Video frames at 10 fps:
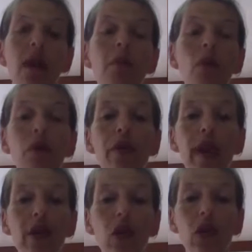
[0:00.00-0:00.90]
Both
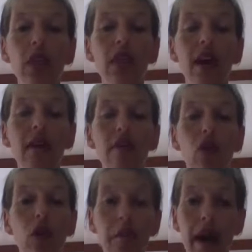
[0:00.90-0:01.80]
energies have
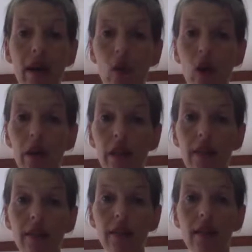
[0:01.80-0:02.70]
good and bad
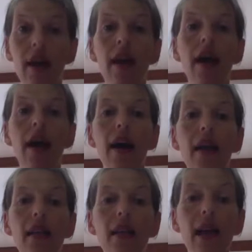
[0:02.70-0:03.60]
qualities,
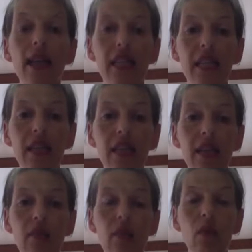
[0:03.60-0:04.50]
and
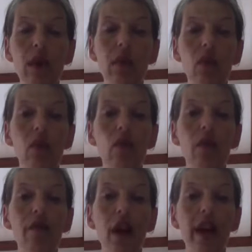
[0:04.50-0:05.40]
ideally we want to
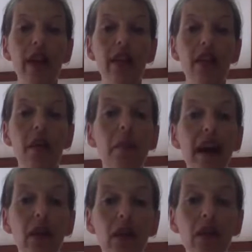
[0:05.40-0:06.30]
find
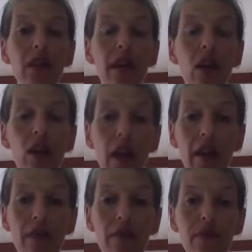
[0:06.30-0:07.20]
balance in our
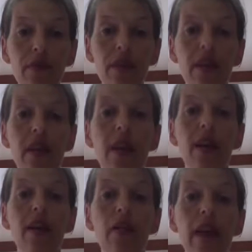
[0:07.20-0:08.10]
lives
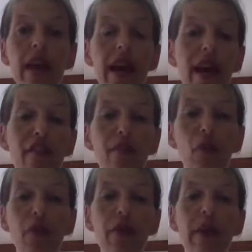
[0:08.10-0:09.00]
that have
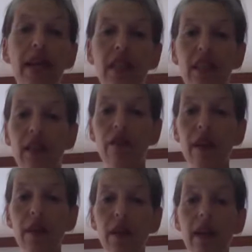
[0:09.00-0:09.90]
both the masculine and
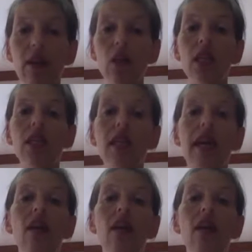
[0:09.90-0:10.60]
feminine energies, and